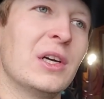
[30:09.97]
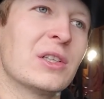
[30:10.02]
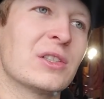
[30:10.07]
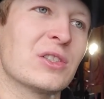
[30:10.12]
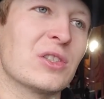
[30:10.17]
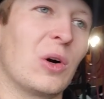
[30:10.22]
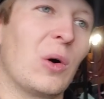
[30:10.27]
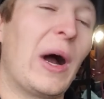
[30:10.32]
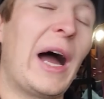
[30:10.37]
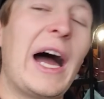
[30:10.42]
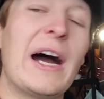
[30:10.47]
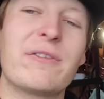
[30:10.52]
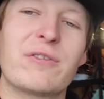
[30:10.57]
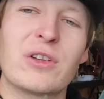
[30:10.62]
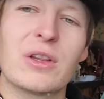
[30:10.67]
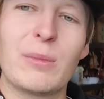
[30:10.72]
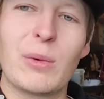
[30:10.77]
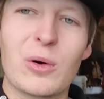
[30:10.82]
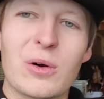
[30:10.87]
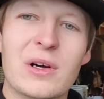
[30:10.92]
So
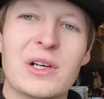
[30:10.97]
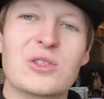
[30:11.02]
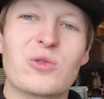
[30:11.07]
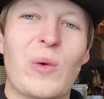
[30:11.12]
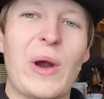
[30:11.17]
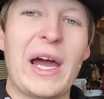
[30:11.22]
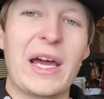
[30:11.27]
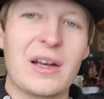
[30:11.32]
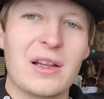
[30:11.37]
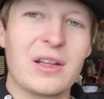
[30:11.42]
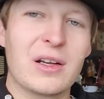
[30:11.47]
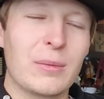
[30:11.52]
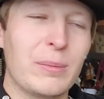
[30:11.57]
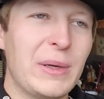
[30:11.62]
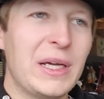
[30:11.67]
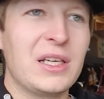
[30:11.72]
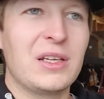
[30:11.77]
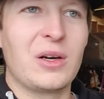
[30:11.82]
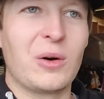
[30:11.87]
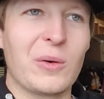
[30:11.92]
after the motor has ran a little
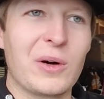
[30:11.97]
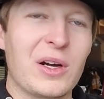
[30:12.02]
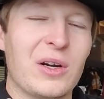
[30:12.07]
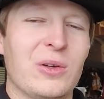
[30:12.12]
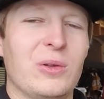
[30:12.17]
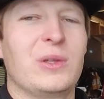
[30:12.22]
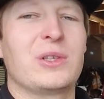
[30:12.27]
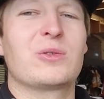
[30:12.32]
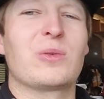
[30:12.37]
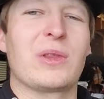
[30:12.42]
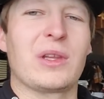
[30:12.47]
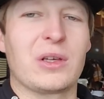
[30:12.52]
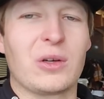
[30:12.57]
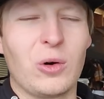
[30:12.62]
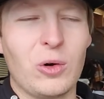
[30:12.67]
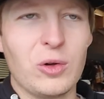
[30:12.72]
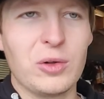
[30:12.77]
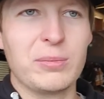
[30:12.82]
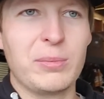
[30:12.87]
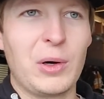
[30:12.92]
bit, you don't want to do this with a
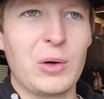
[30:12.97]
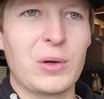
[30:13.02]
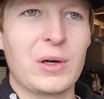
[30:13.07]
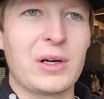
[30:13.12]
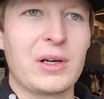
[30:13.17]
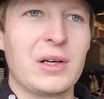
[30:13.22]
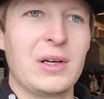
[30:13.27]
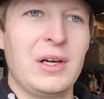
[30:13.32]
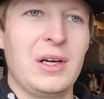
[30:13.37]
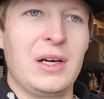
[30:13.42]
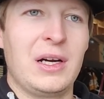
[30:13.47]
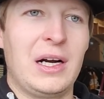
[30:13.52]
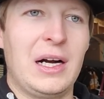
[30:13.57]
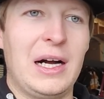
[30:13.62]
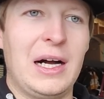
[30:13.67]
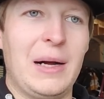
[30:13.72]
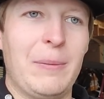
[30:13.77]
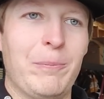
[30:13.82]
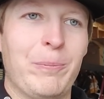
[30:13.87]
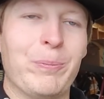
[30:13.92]
cold motor,
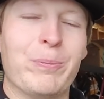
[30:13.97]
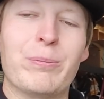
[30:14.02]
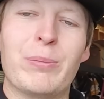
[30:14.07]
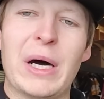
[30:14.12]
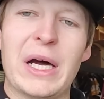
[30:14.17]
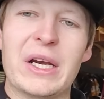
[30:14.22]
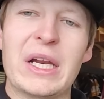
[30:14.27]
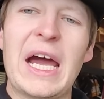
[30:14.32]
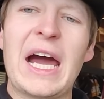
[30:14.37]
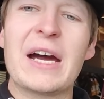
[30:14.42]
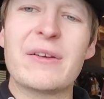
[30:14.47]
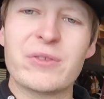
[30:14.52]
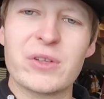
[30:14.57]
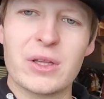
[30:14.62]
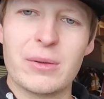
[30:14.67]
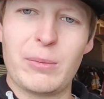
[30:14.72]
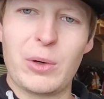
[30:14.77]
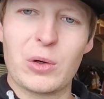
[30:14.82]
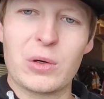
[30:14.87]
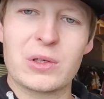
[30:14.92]
but after
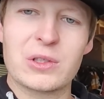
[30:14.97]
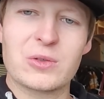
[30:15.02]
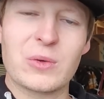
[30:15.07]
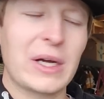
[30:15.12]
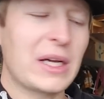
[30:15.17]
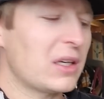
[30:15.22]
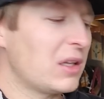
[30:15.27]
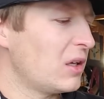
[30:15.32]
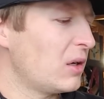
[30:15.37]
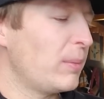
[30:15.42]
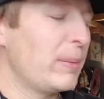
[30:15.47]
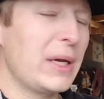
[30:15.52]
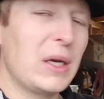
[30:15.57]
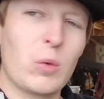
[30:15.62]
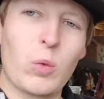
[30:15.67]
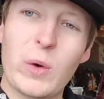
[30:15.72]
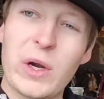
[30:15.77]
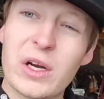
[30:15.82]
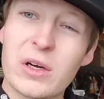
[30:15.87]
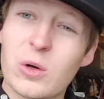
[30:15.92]
the motor has ran a little bit,
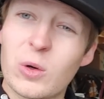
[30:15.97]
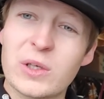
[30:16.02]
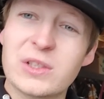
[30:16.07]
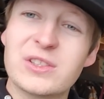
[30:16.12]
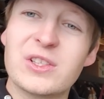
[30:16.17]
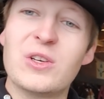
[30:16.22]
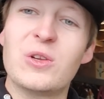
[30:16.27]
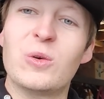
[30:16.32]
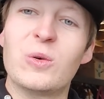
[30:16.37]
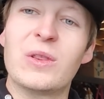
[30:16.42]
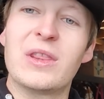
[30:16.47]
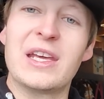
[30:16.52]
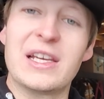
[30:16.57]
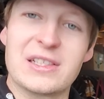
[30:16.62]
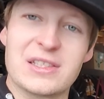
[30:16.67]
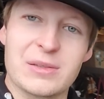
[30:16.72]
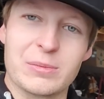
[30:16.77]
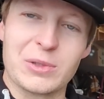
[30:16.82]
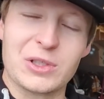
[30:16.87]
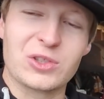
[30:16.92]
we are going to do
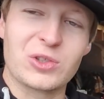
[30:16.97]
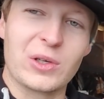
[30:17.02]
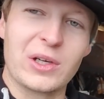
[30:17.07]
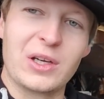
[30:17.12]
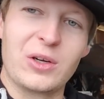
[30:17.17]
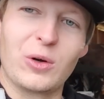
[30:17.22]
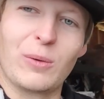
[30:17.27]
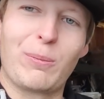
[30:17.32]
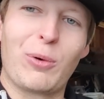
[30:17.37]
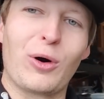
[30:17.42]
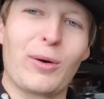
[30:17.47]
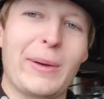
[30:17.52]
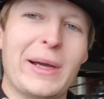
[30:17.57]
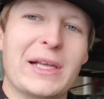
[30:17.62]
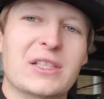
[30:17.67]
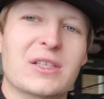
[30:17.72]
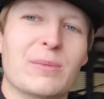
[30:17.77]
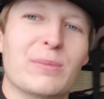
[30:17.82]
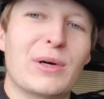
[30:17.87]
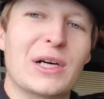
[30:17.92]
this. I'm going to show you how to do a poor
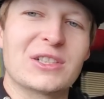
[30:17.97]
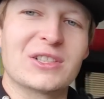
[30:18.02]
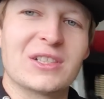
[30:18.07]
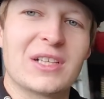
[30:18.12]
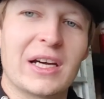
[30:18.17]
man's compression